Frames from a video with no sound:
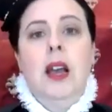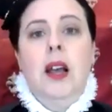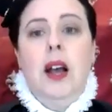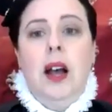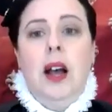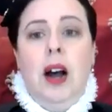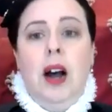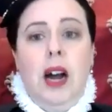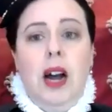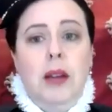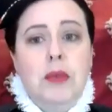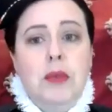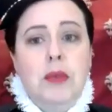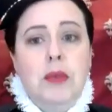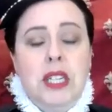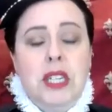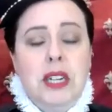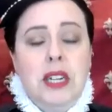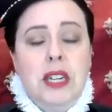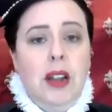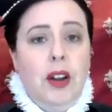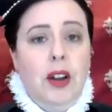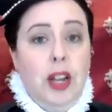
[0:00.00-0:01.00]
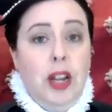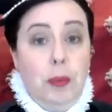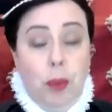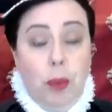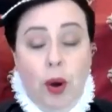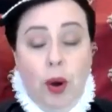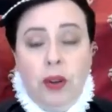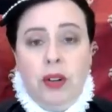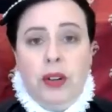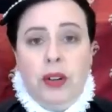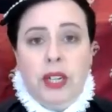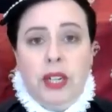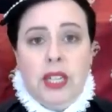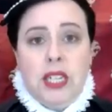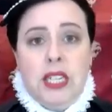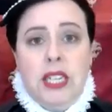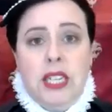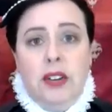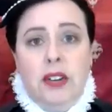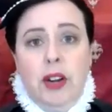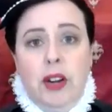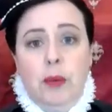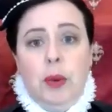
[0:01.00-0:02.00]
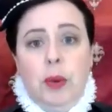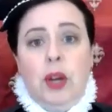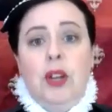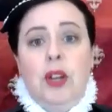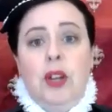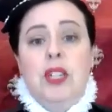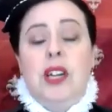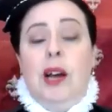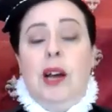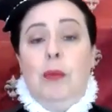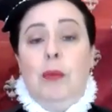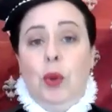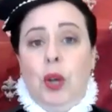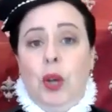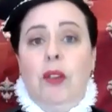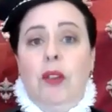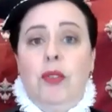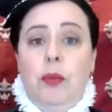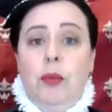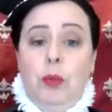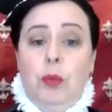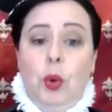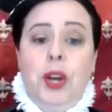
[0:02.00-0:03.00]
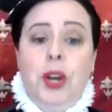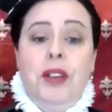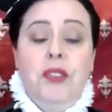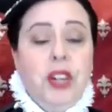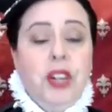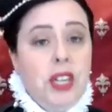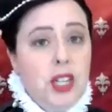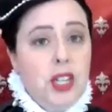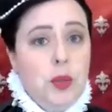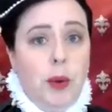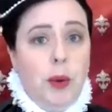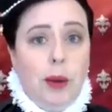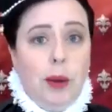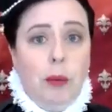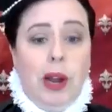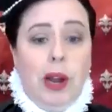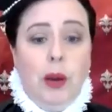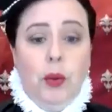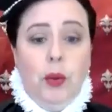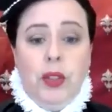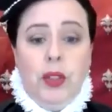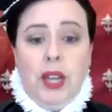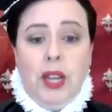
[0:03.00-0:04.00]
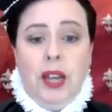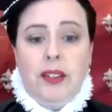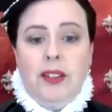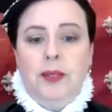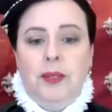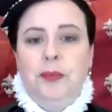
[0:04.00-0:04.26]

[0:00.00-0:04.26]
I'm still only pondering this theory because I'm looking for more evidence one way or the other.